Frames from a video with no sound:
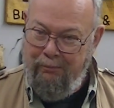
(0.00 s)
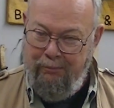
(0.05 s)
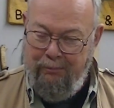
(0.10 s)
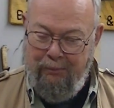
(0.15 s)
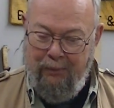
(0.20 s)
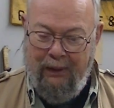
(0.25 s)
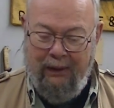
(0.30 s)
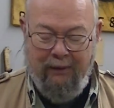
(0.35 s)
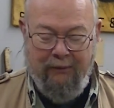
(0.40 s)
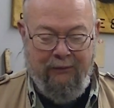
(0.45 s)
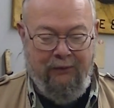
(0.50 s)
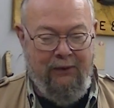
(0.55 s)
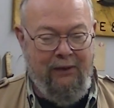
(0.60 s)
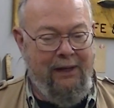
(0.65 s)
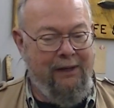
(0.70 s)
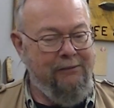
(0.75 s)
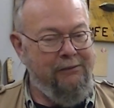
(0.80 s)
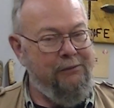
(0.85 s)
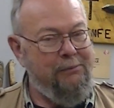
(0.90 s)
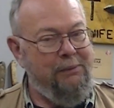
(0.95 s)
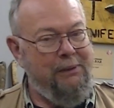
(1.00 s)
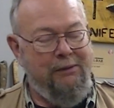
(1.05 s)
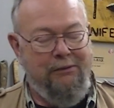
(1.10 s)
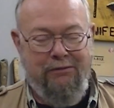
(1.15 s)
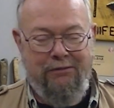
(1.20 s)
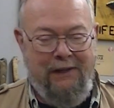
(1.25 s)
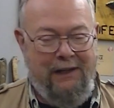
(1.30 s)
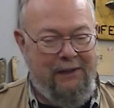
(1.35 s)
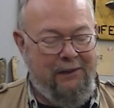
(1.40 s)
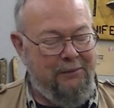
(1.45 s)
but if you haven't been
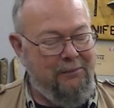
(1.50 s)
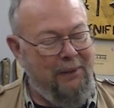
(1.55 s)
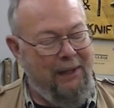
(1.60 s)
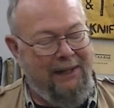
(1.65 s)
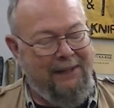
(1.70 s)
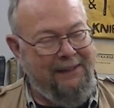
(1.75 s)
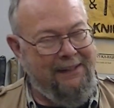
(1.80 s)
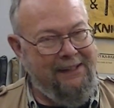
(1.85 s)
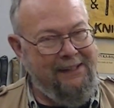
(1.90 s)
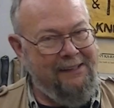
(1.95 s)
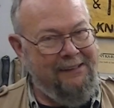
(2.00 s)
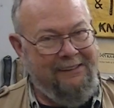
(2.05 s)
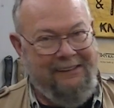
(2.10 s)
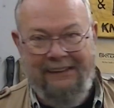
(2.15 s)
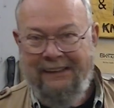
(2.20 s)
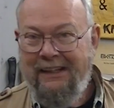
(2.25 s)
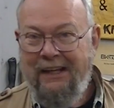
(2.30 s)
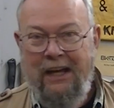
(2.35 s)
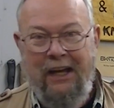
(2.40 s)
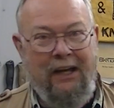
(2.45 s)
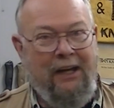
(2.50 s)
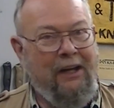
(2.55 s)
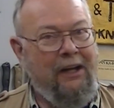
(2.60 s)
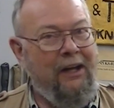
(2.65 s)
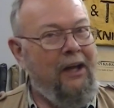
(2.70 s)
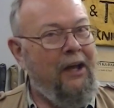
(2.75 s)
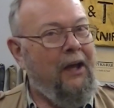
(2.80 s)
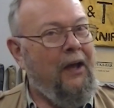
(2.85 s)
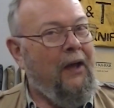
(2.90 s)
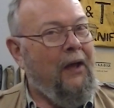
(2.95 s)
found by then,
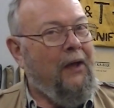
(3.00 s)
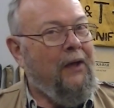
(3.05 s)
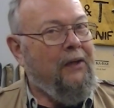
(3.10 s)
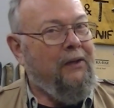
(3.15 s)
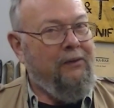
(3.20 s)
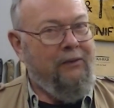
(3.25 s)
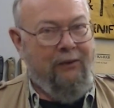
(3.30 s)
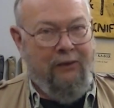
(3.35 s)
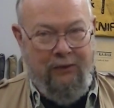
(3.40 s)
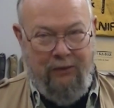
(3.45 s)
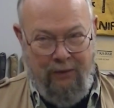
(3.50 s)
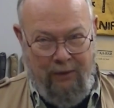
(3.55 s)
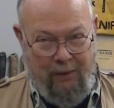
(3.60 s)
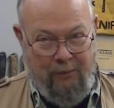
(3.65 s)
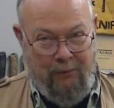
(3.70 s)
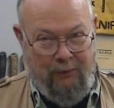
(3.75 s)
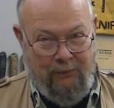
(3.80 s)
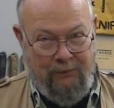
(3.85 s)
you're in trouble.